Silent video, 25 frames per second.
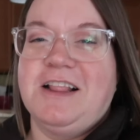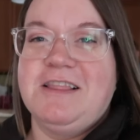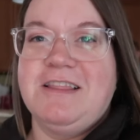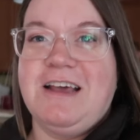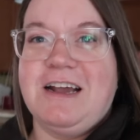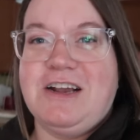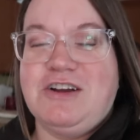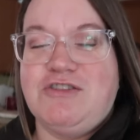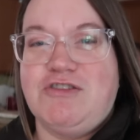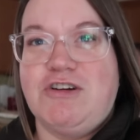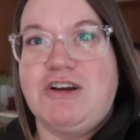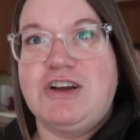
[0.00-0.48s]

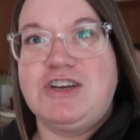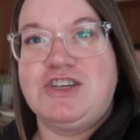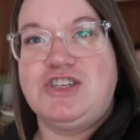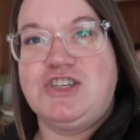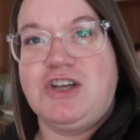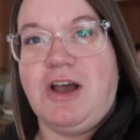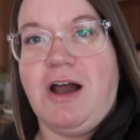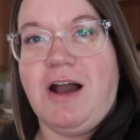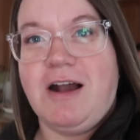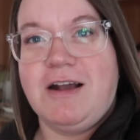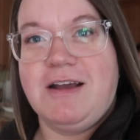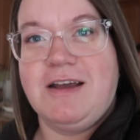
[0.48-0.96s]
electric
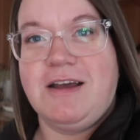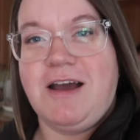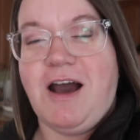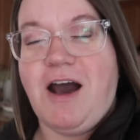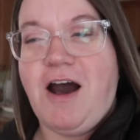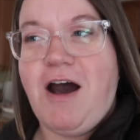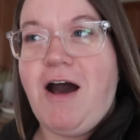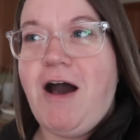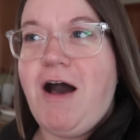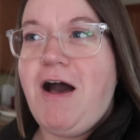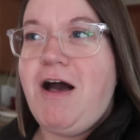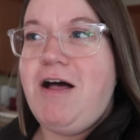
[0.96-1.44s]
shock
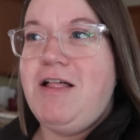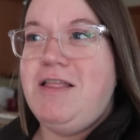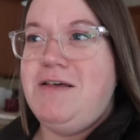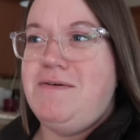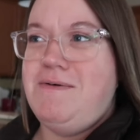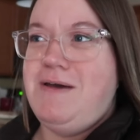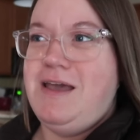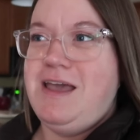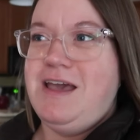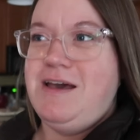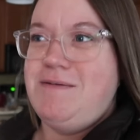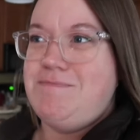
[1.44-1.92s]
all the
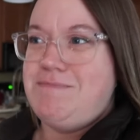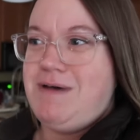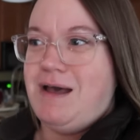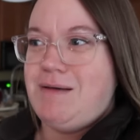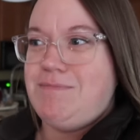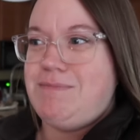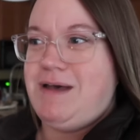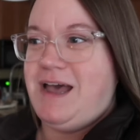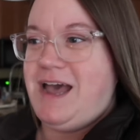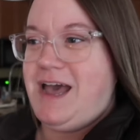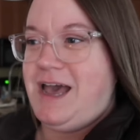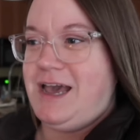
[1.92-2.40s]
way up my
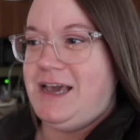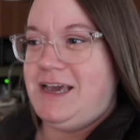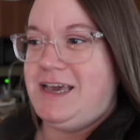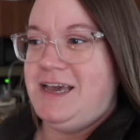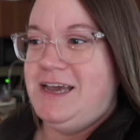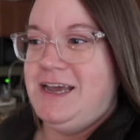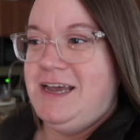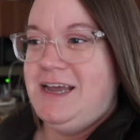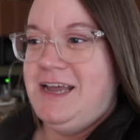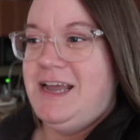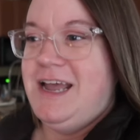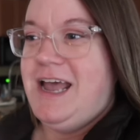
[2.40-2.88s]
back,
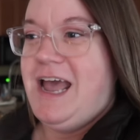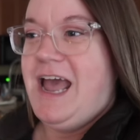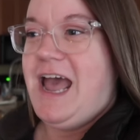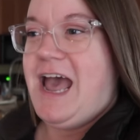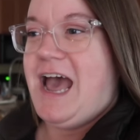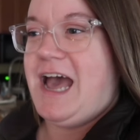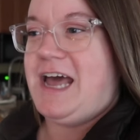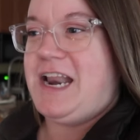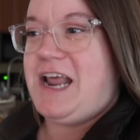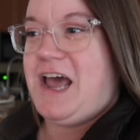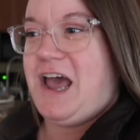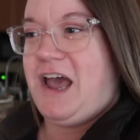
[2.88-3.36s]

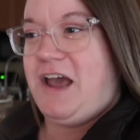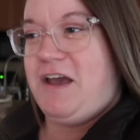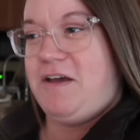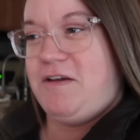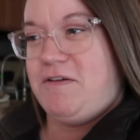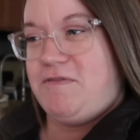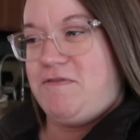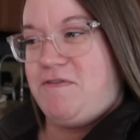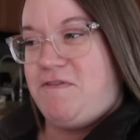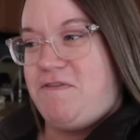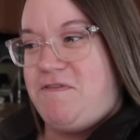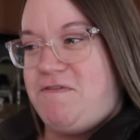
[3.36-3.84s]
and
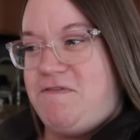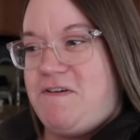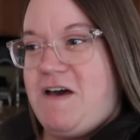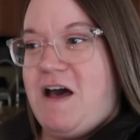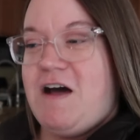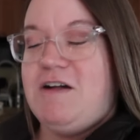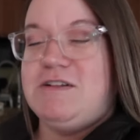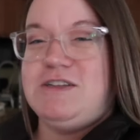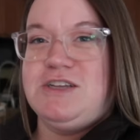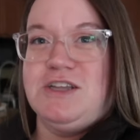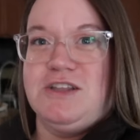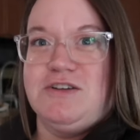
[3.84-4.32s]
I."
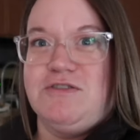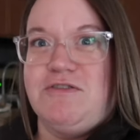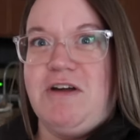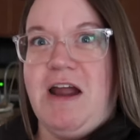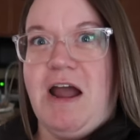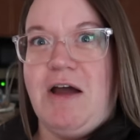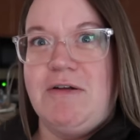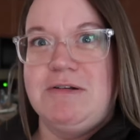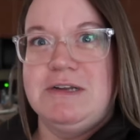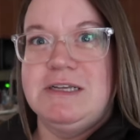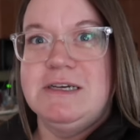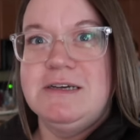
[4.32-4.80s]
fell to the
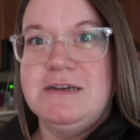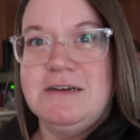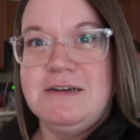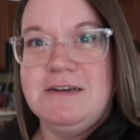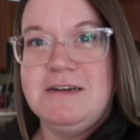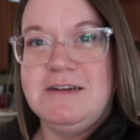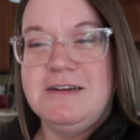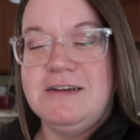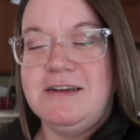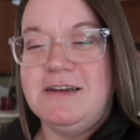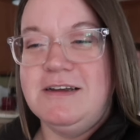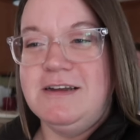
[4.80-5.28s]
ground.
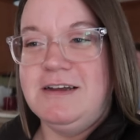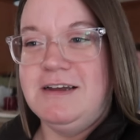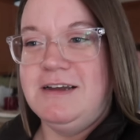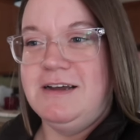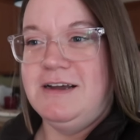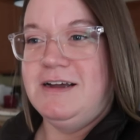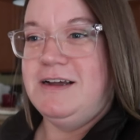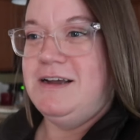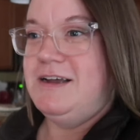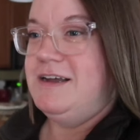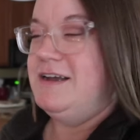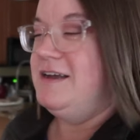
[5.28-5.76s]
Oh
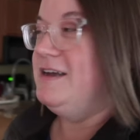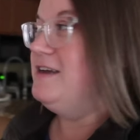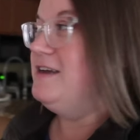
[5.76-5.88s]
no.